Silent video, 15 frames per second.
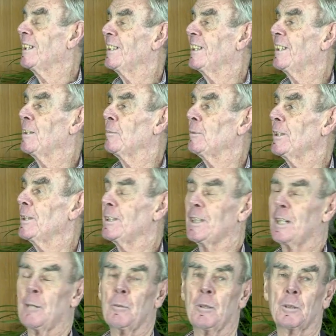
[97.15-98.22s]
And in the
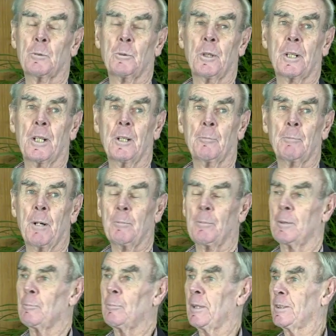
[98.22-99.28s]
meantime, I was working
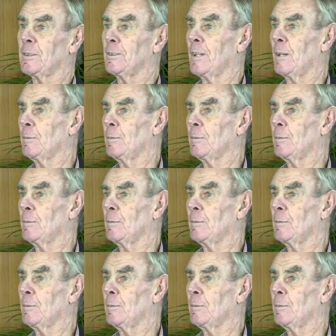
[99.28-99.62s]
pumping petrol